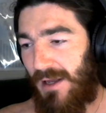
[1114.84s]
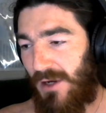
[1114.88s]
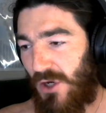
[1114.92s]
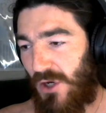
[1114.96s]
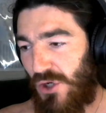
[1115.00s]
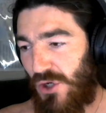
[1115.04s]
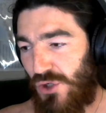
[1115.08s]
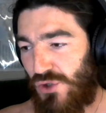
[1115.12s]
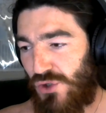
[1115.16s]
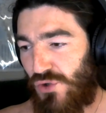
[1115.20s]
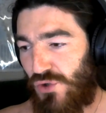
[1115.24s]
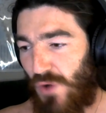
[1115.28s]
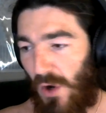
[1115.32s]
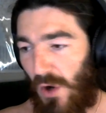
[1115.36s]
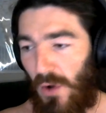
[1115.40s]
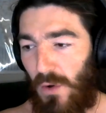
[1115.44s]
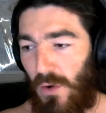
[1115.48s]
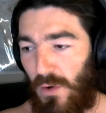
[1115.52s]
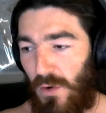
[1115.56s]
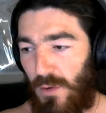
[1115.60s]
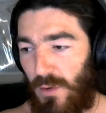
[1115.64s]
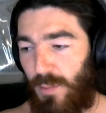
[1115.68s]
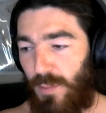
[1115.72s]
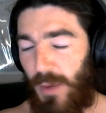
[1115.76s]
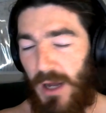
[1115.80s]

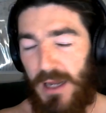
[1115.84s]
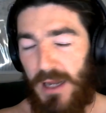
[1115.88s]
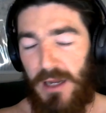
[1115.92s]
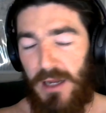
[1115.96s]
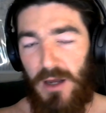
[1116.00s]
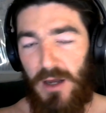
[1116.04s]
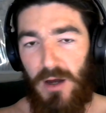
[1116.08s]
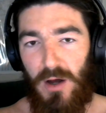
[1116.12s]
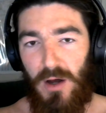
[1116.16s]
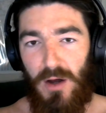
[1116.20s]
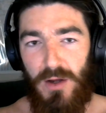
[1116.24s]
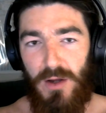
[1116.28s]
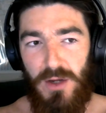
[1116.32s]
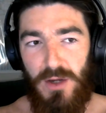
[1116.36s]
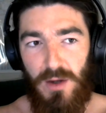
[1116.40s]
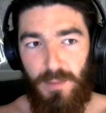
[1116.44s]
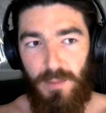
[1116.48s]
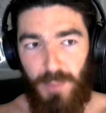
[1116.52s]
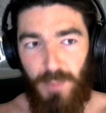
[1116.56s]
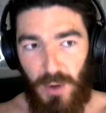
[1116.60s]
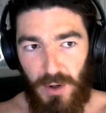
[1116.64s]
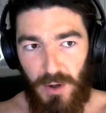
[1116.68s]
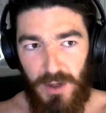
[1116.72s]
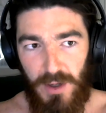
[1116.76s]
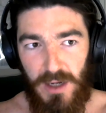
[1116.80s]
controlled by your
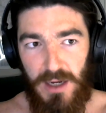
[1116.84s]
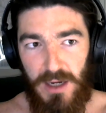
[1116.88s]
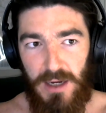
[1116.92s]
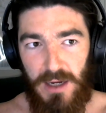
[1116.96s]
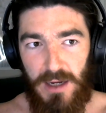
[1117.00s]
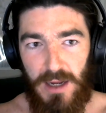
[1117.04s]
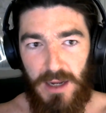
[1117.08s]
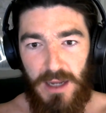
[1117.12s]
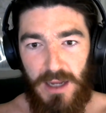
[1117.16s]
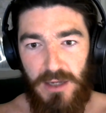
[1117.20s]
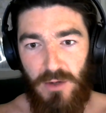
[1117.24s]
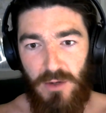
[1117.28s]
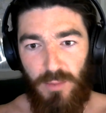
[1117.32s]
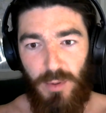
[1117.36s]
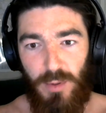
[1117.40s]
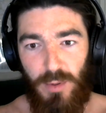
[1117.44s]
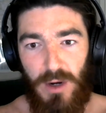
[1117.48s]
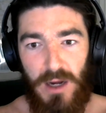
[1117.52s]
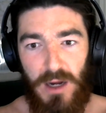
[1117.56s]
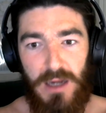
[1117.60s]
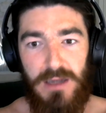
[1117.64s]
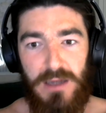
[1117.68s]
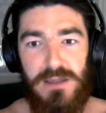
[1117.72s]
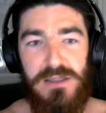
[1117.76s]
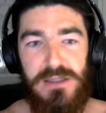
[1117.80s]
body and your
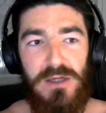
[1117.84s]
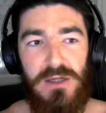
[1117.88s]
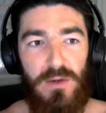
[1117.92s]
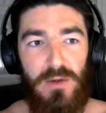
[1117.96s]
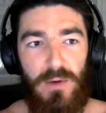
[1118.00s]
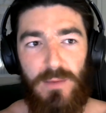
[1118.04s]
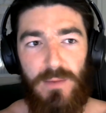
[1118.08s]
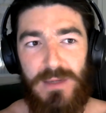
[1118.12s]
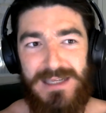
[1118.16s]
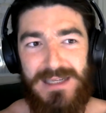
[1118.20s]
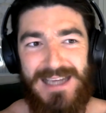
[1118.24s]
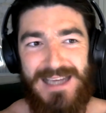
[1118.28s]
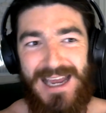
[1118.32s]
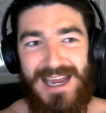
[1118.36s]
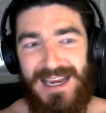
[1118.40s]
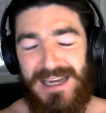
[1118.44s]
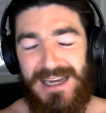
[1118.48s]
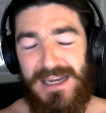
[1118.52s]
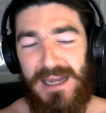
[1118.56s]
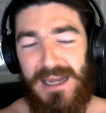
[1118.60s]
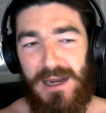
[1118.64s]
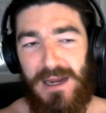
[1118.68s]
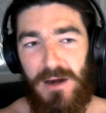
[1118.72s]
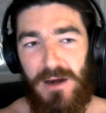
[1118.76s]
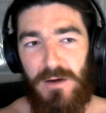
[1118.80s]
brain. So when we take
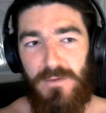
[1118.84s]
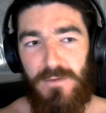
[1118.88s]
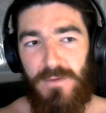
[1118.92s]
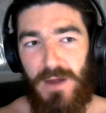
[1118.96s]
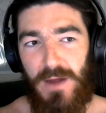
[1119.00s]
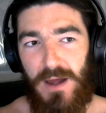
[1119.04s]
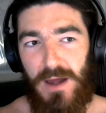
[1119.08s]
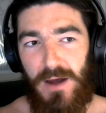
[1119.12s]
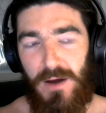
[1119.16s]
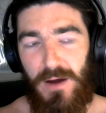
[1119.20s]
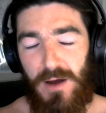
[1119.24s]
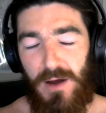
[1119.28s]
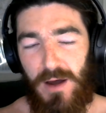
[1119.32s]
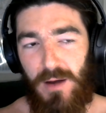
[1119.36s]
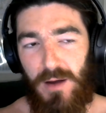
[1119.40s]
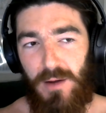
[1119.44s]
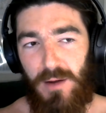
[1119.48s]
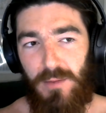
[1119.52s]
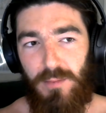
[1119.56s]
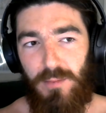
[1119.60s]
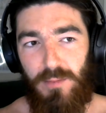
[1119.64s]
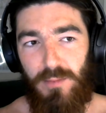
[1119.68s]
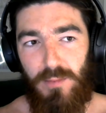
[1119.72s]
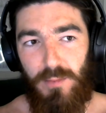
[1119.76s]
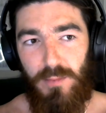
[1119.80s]
care of
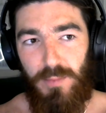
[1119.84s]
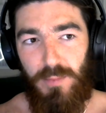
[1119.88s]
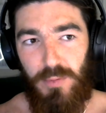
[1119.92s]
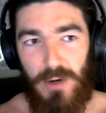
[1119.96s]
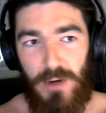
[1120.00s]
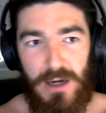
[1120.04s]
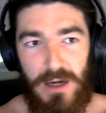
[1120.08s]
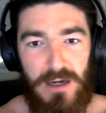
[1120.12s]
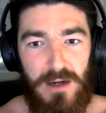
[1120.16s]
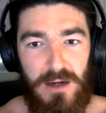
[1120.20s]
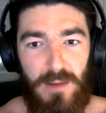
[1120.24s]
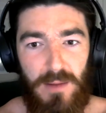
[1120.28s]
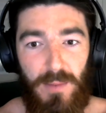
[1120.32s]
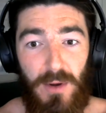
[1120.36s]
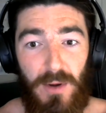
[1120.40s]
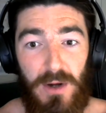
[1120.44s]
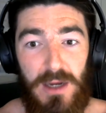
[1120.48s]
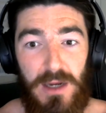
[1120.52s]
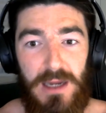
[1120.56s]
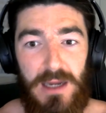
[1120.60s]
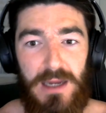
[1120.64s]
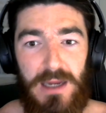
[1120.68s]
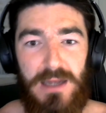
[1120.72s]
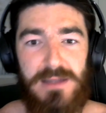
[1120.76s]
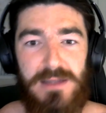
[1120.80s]
our brain and our
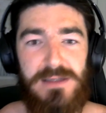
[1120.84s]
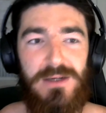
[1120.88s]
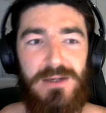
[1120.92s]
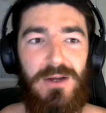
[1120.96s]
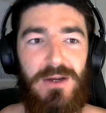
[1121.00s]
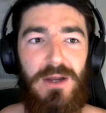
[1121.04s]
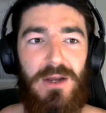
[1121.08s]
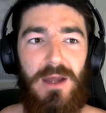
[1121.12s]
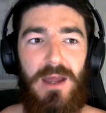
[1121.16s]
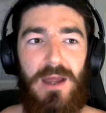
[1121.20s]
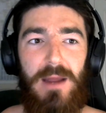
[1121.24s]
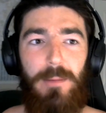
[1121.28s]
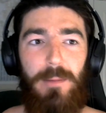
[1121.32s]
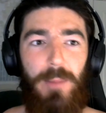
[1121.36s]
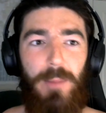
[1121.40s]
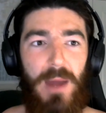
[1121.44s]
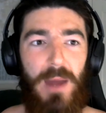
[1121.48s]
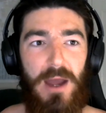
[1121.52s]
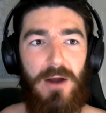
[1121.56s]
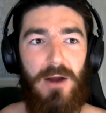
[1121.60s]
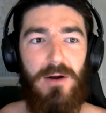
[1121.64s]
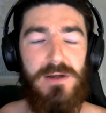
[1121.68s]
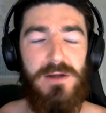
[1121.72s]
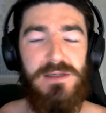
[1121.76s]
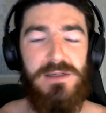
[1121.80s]
body, it's going to
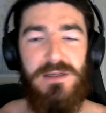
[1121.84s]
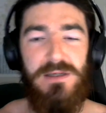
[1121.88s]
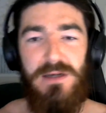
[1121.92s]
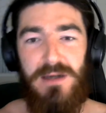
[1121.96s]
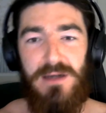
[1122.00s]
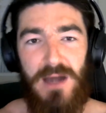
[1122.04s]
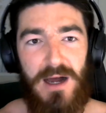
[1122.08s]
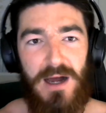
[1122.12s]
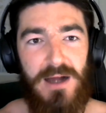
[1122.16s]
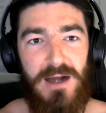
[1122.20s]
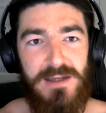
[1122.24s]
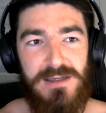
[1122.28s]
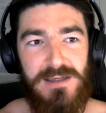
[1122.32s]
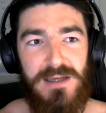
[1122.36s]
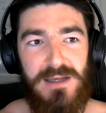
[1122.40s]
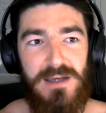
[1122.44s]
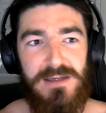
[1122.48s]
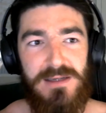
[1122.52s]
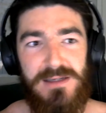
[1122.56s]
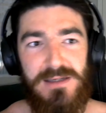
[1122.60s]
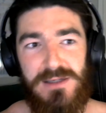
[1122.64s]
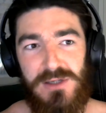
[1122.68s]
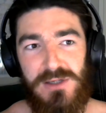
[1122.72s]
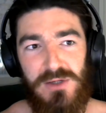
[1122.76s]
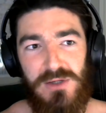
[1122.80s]
empower us and enhance
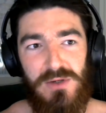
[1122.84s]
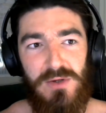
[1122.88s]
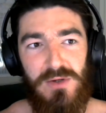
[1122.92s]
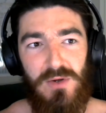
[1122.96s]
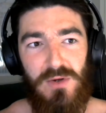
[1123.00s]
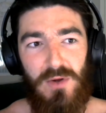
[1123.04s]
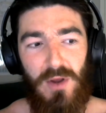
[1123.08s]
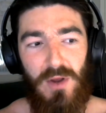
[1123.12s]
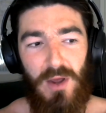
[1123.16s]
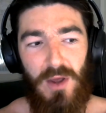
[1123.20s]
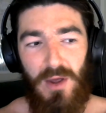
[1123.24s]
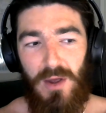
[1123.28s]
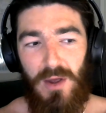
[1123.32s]
us to